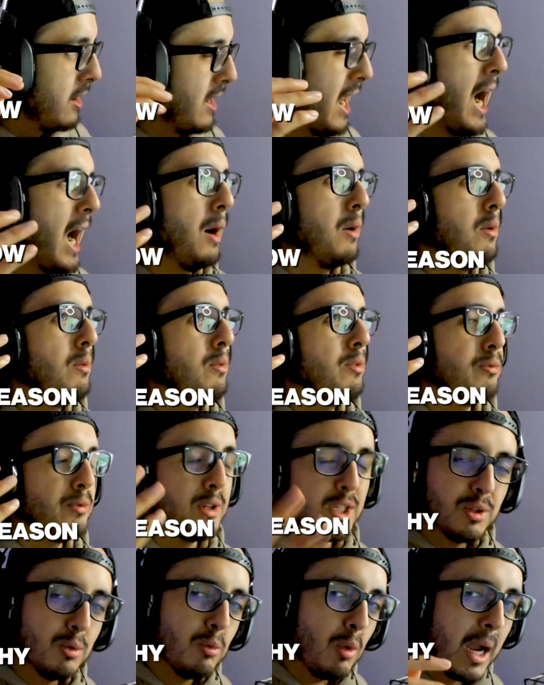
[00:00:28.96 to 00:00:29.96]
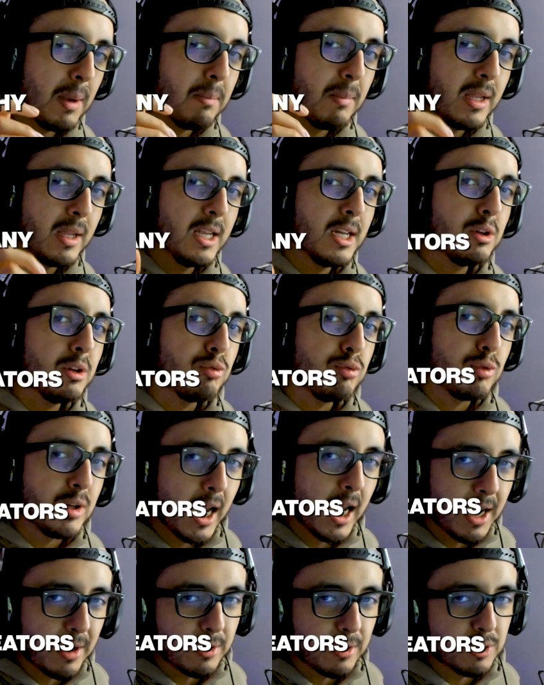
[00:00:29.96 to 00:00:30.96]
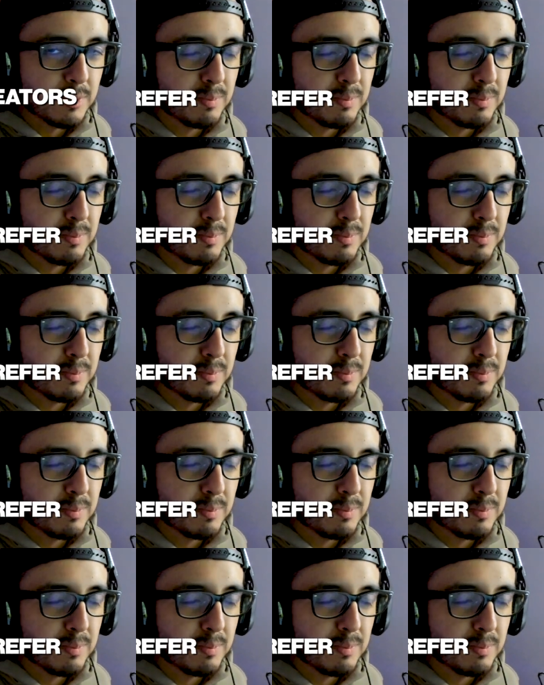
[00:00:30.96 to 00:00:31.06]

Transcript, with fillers: Now, the reason why many creators